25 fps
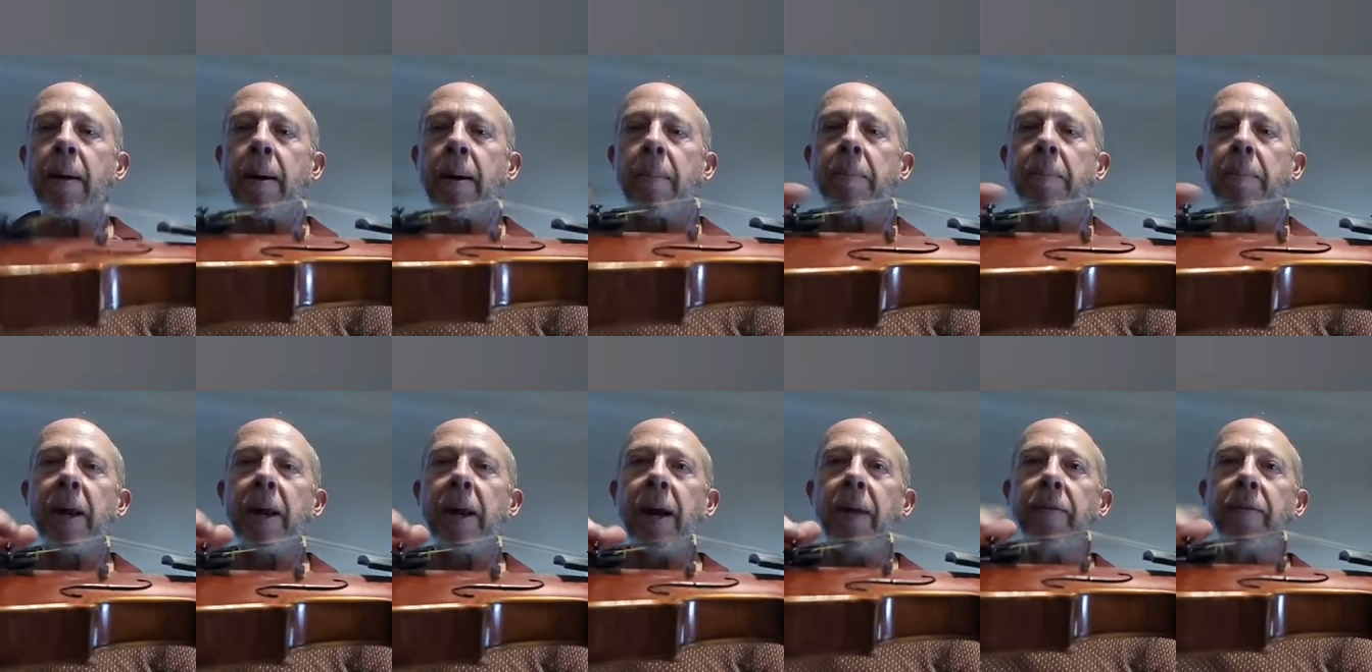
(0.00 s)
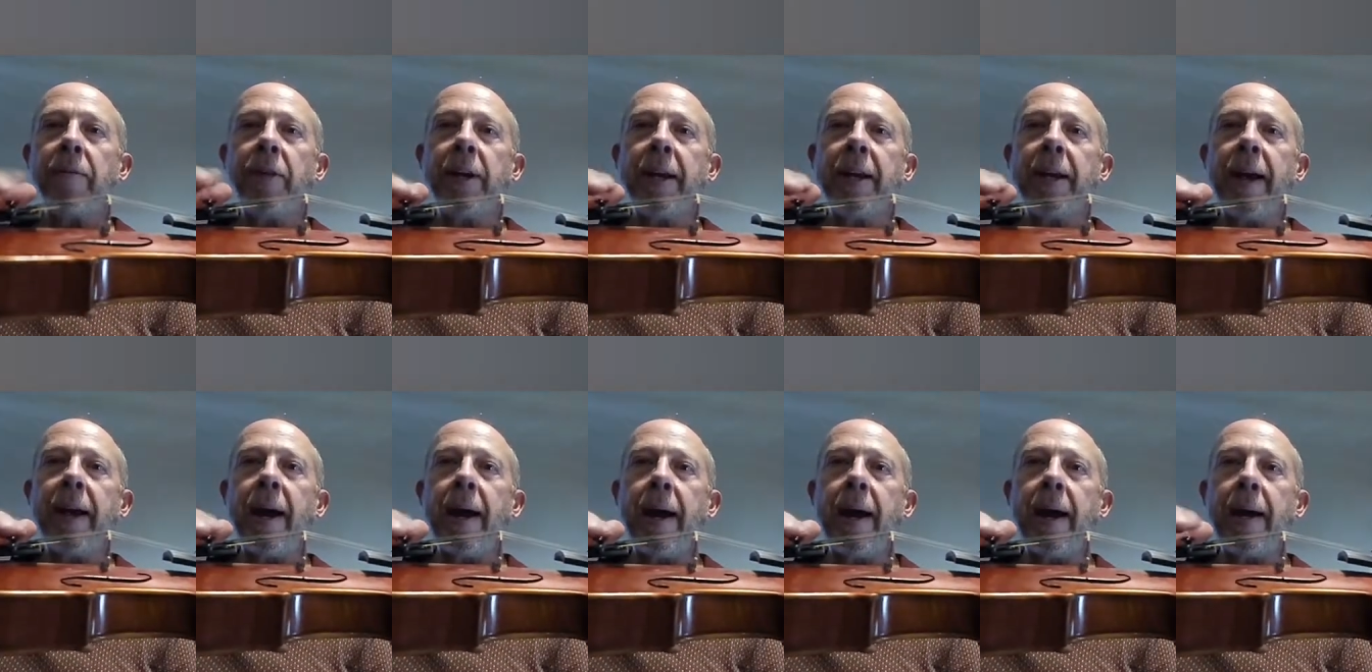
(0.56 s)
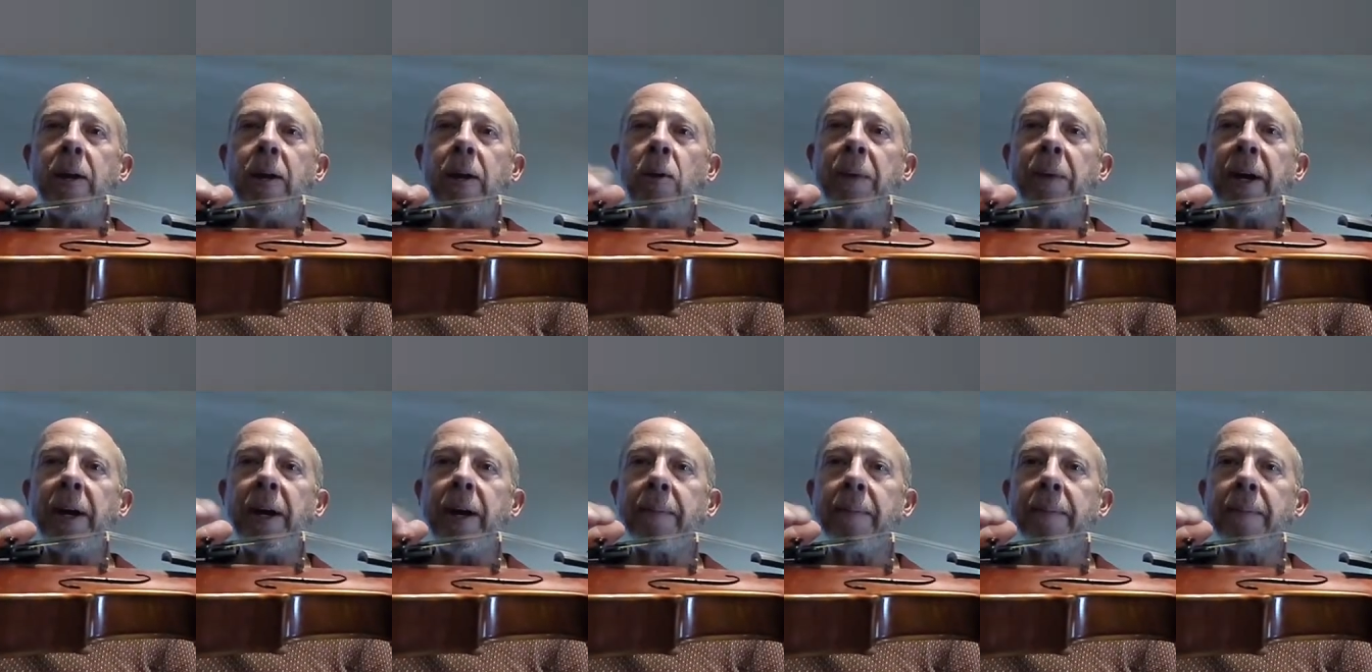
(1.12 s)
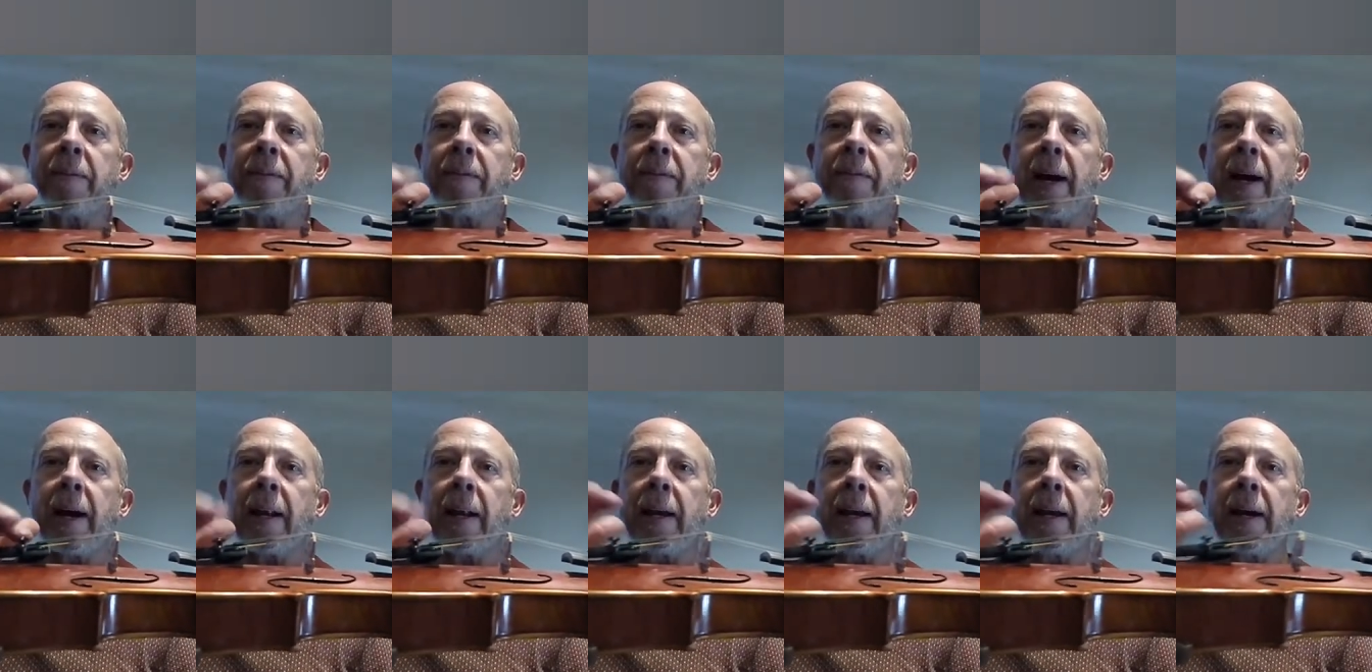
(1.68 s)
But every day you pick up the
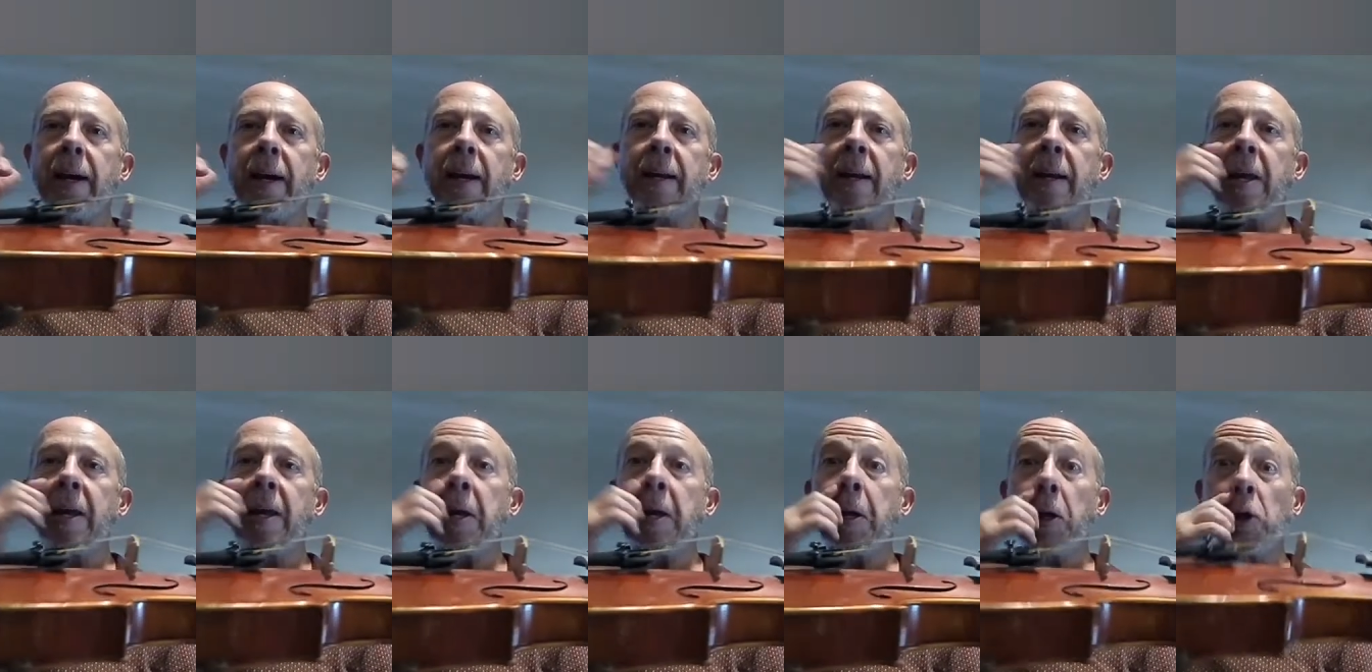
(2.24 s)
violin,